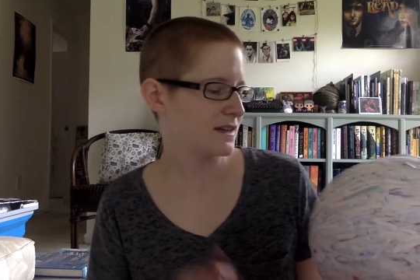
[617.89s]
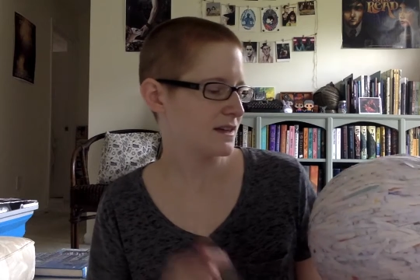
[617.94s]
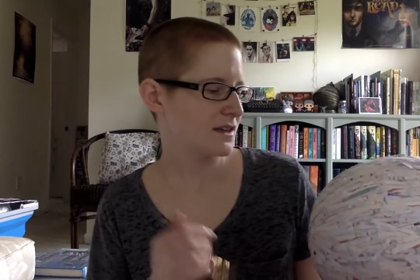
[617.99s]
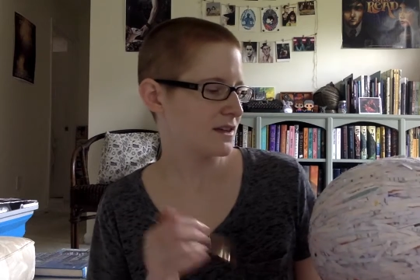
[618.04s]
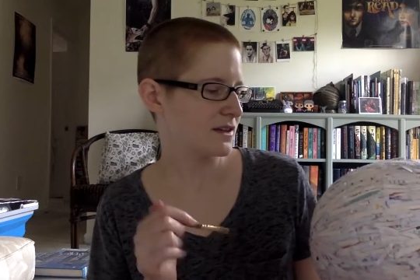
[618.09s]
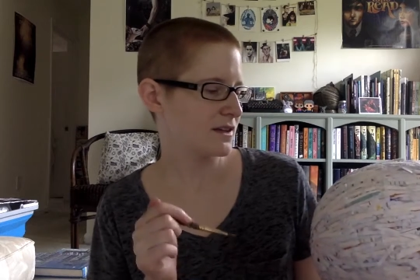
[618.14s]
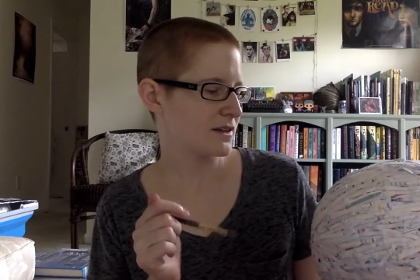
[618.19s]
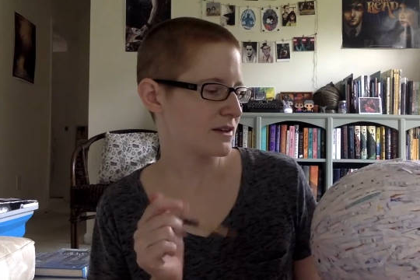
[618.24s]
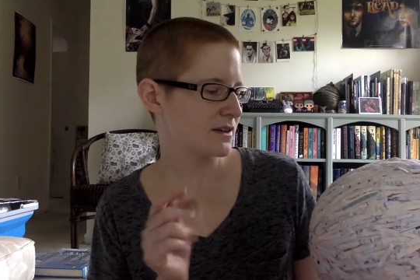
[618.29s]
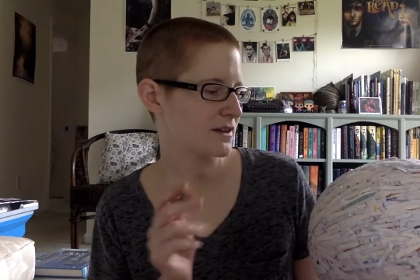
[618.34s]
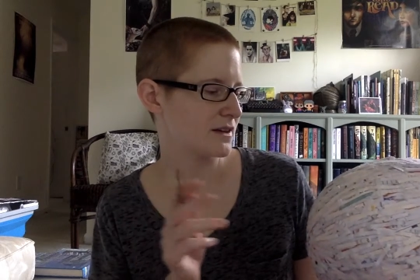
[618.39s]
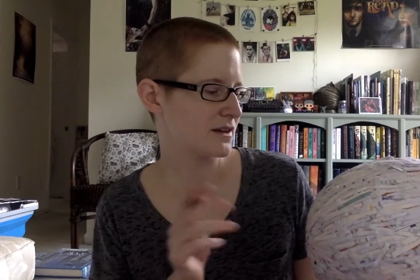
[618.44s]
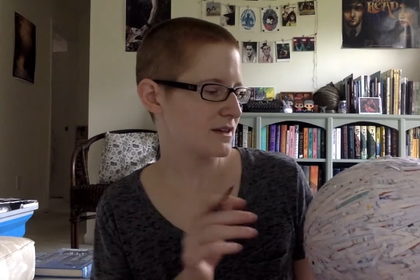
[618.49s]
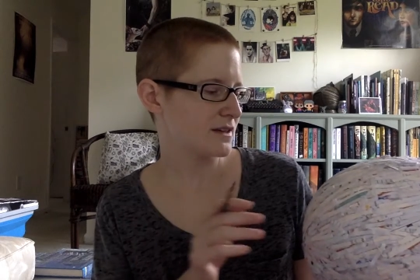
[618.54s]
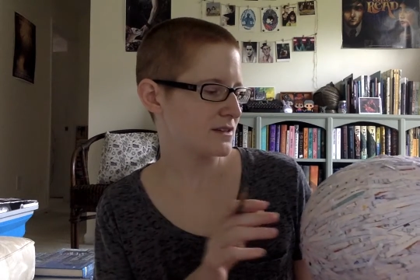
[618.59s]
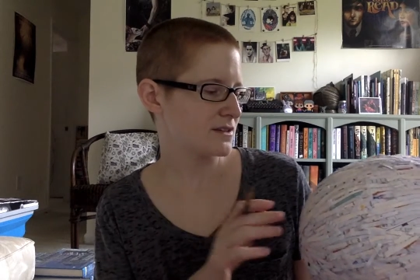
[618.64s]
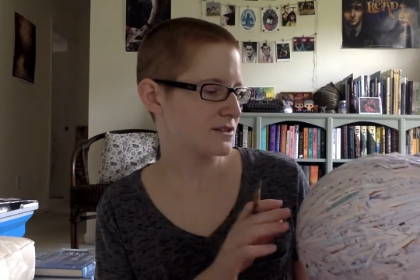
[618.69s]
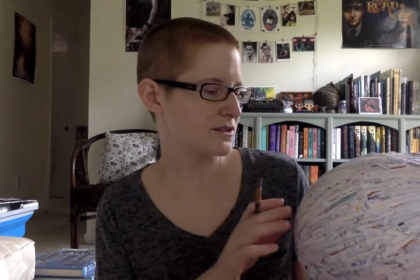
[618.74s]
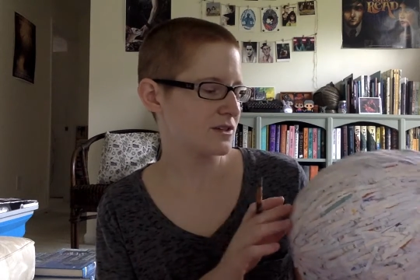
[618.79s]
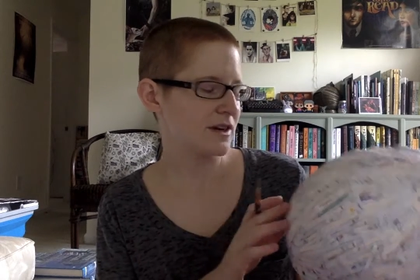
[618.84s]
glitter
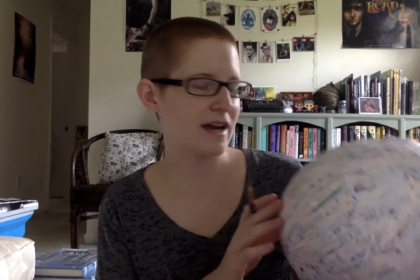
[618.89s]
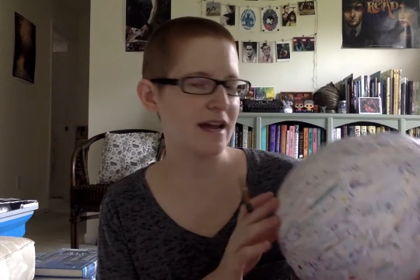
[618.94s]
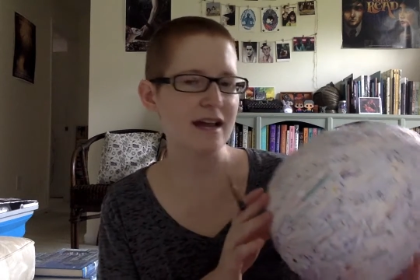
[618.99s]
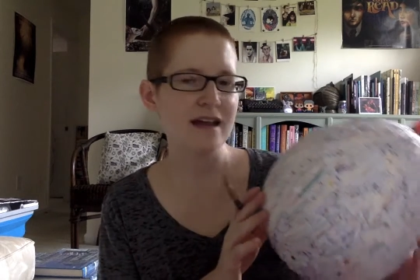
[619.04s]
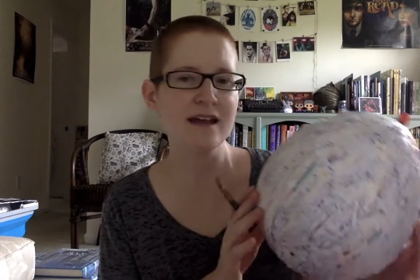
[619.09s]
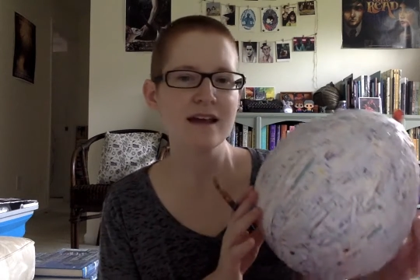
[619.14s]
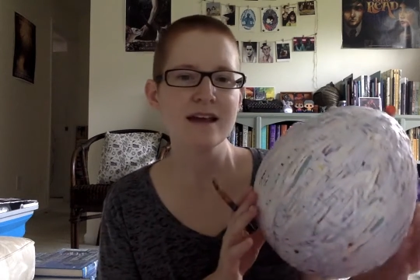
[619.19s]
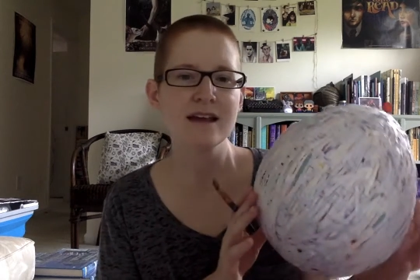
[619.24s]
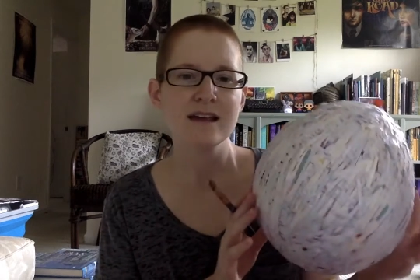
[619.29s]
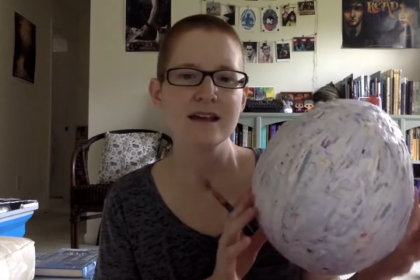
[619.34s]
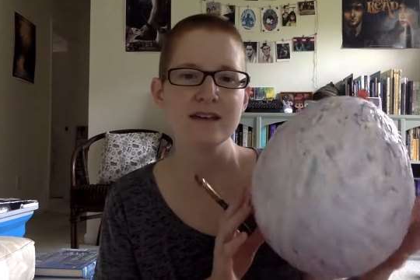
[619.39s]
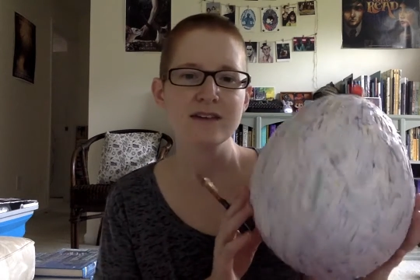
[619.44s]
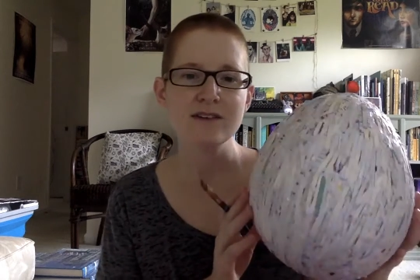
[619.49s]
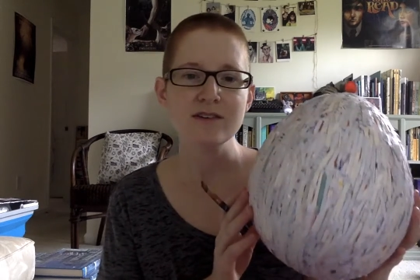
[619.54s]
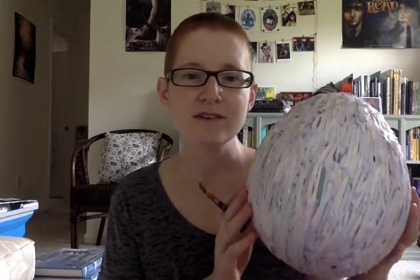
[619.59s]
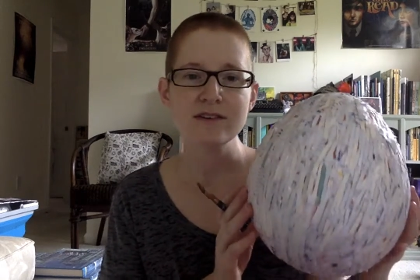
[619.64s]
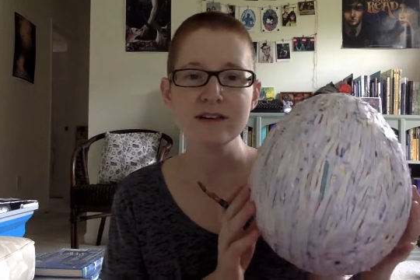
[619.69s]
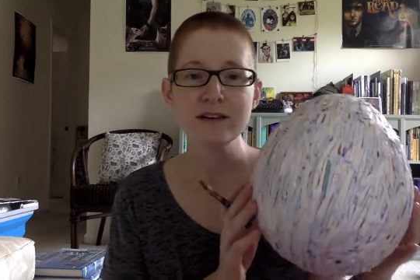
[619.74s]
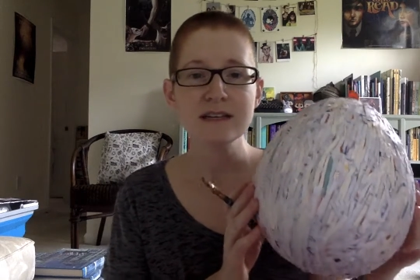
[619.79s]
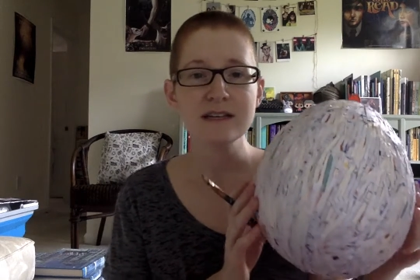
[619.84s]
is great. You
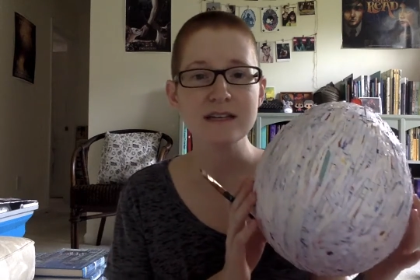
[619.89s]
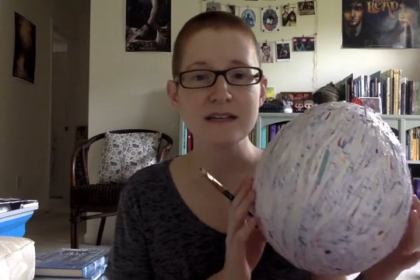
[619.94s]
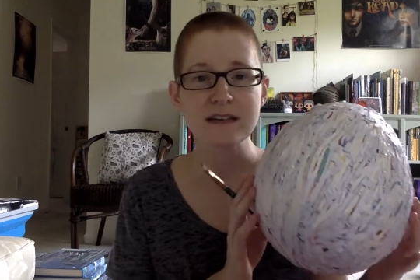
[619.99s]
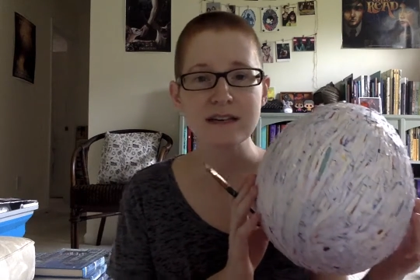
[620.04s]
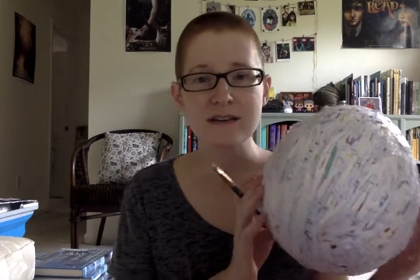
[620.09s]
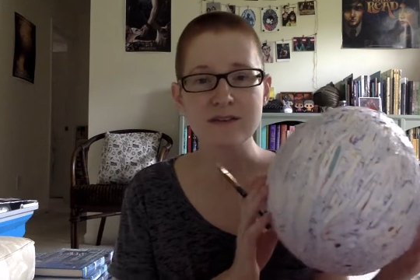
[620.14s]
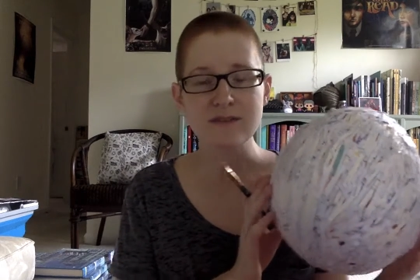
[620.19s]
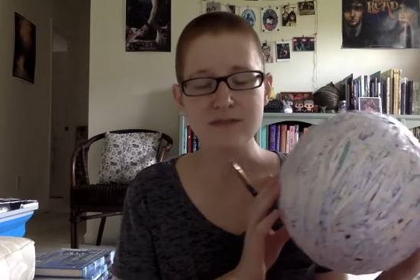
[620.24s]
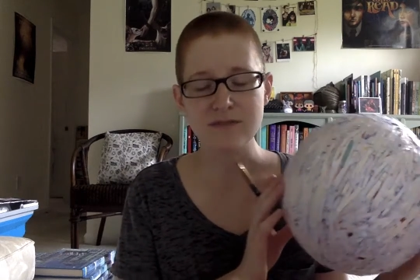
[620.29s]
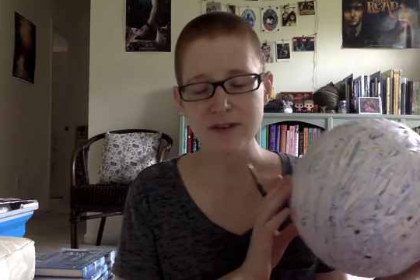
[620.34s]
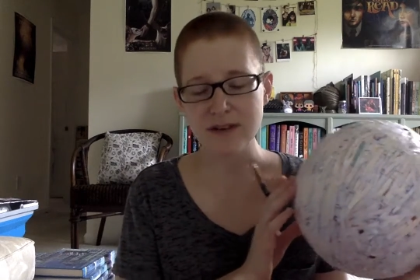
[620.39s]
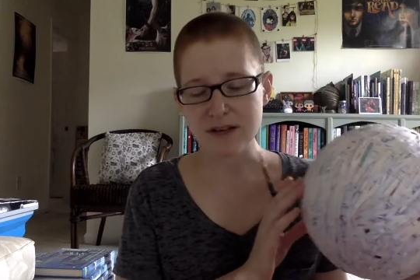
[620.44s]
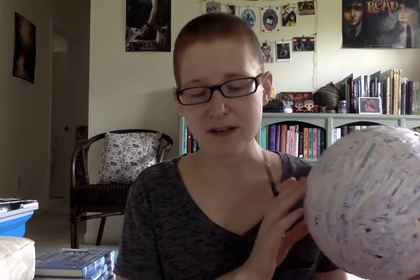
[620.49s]
could give